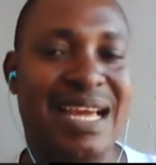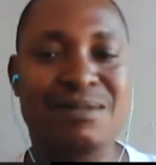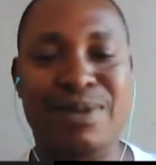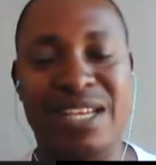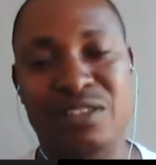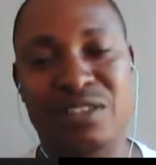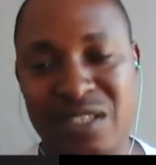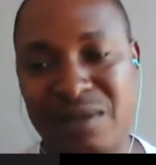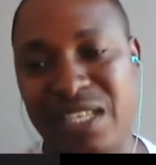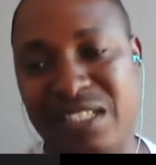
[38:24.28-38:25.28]
aspect of
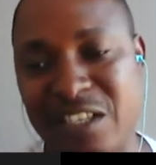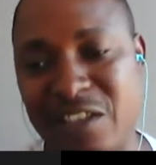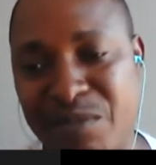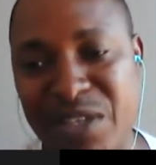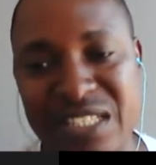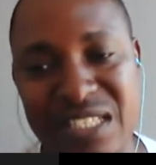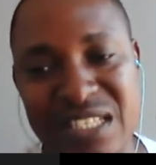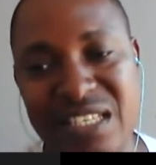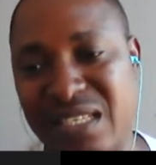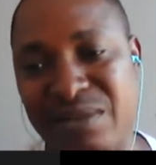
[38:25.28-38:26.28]
TBC
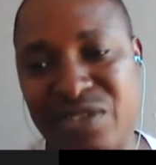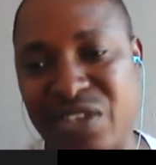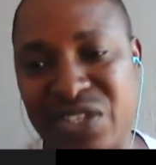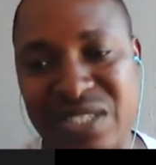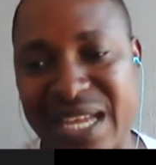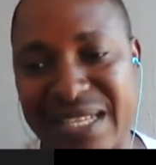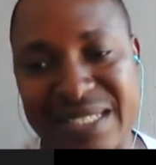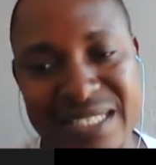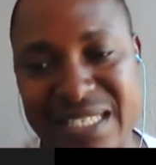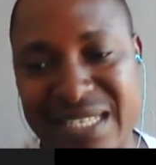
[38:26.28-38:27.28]
community, keeps us
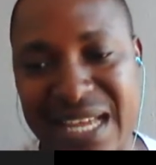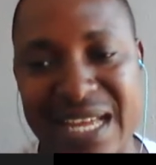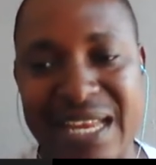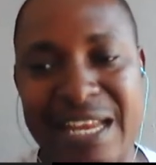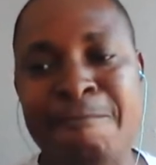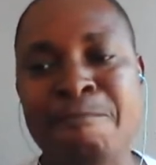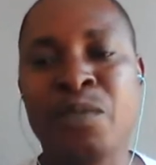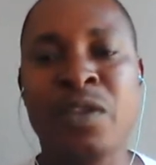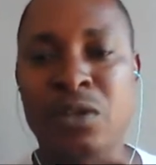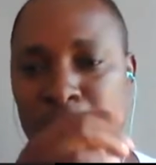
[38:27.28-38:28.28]
dancing and
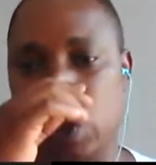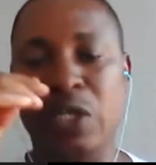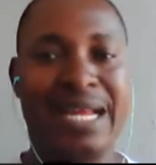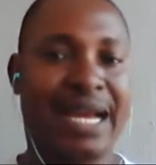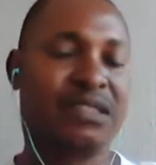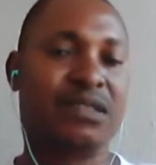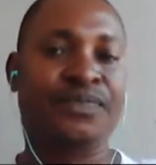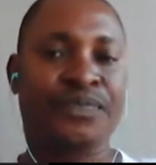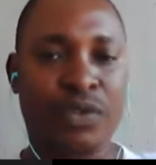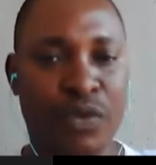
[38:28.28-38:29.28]
to show that
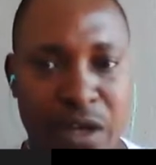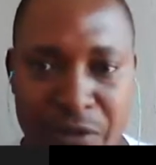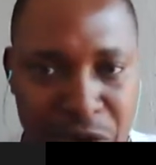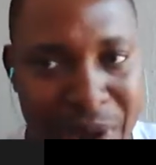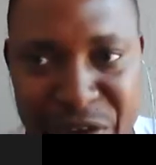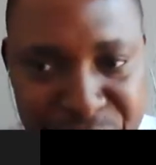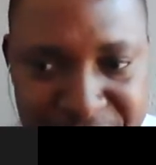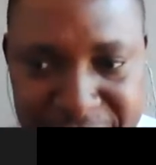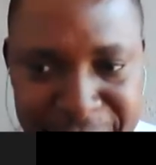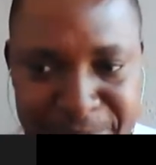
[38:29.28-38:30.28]
we love what we're
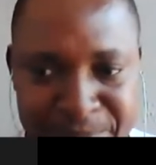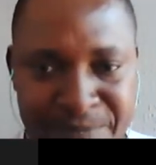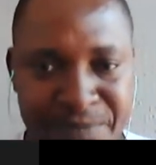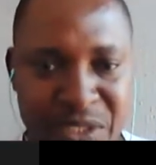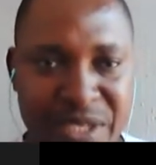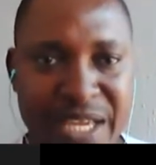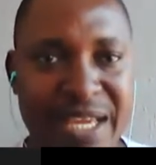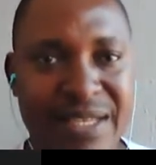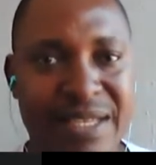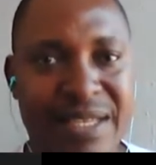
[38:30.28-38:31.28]
doing, okay?
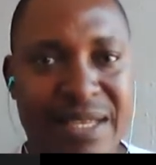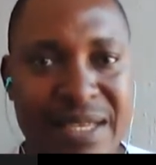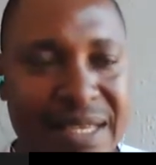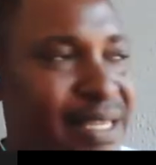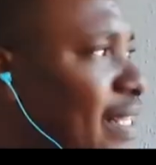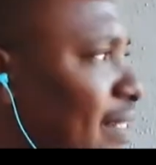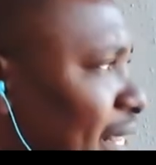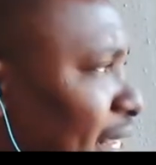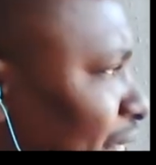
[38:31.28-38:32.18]
It takes